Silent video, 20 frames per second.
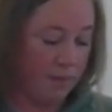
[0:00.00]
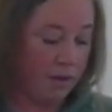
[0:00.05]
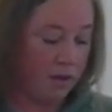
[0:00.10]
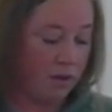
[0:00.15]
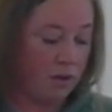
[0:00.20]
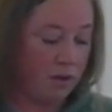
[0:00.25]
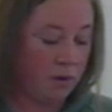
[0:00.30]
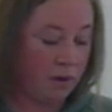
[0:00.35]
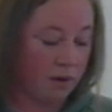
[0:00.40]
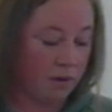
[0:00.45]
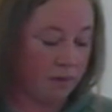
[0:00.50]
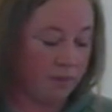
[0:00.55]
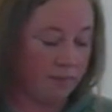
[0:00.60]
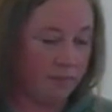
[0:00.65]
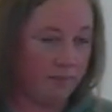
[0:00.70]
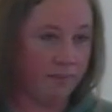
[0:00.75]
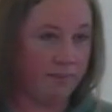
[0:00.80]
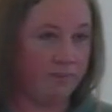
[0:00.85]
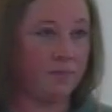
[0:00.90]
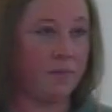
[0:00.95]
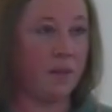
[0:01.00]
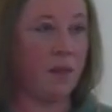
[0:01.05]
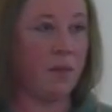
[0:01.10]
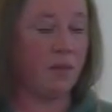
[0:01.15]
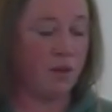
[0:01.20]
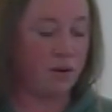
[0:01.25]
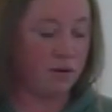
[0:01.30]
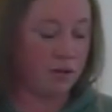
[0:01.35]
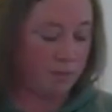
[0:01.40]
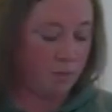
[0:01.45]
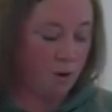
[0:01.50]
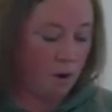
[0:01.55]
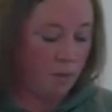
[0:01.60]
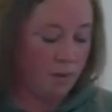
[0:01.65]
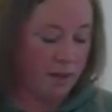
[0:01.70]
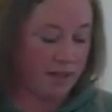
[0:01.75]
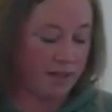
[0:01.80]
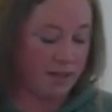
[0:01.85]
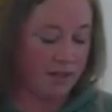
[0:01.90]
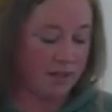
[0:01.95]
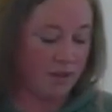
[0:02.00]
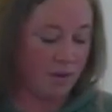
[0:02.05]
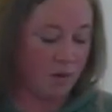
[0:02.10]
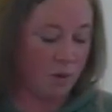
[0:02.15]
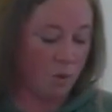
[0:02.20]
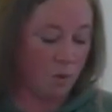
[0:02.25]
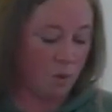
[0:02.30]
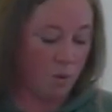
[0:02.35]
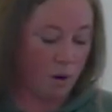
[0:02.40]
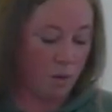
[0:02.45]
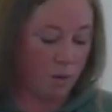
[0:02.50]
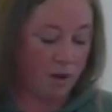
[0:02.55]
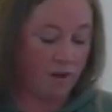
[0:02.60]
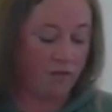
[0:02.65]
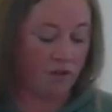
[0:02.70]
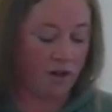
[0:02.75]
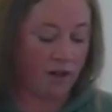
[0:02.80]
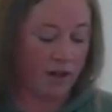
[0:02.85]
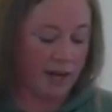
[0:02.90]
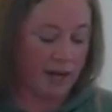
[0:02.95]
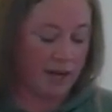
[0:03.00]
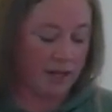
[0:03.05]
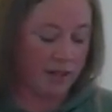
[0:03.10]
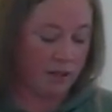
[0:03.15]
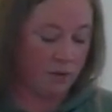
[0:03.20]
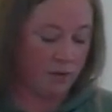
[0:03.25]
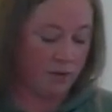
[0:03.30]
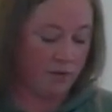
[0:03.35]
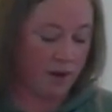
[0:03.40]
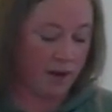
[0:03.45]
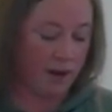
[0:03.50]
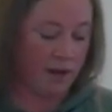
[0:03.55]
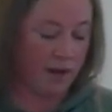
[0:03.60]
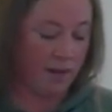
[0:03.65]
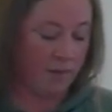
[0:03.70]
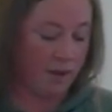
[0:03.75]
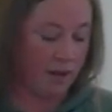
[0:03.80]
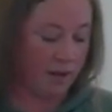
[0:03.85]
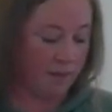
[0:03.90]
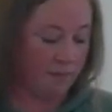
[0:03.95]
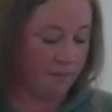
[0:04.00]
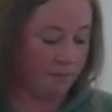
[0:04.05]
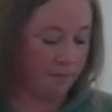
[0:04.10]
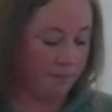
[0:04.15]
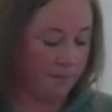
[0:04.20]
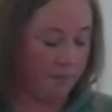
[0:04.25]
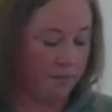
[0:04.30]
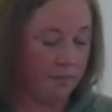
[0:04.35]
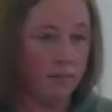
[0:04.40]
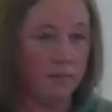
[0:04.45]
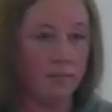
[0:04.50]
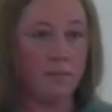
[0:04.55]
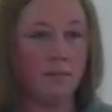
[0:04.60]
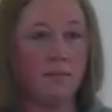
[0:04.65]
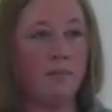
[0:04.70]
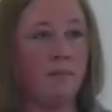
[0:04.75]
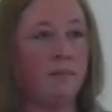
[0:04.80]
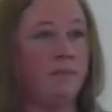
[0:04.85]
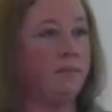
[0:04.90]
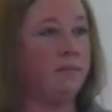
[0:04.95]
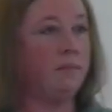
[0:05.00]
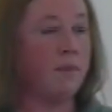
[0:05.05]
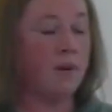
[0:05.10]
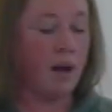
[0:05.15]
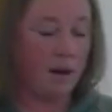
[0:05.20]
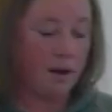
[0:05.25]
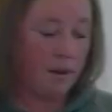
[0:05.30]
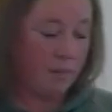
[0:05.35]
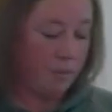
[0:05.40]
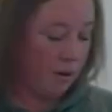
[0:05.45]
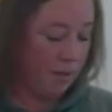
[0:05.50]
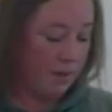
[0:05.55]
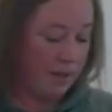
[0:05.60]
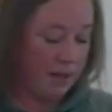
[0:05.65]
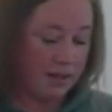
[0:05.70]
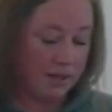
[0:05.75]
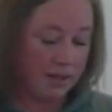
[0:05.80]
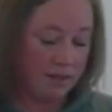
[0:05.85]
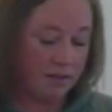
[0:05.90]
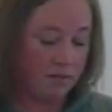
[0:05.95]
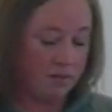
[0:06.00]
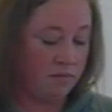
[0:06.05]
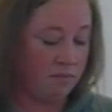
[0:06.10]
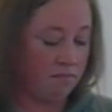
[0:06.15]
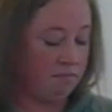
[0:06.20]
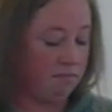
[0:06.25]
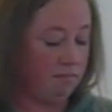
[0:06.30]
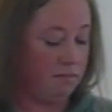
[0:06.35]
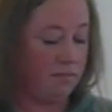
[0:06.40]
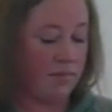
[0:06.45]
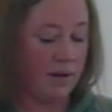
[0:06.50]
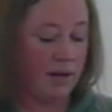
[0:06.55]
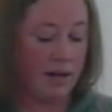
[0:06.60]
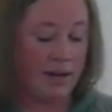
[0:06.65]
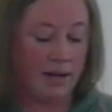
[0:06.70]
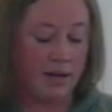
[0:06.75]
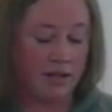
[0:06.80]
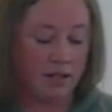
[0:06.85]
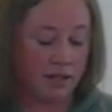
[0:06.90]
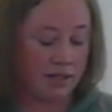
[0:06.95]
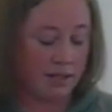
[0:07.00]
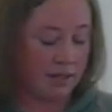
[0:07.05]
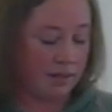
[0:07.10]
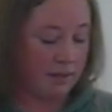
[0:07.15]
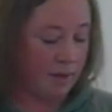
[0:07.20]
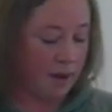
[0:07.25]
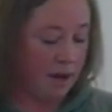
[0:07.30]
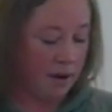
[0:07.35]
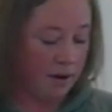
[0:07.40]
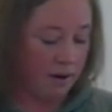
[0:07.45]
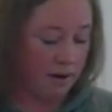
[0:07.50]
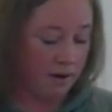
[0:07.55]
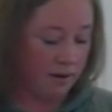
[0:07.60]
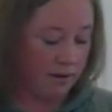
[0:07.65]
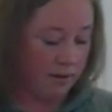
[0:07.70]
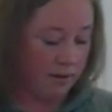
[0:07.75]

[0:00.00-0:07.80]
you know, those moments where we forget to invite him in. Not on purpose, it just doesn't matter.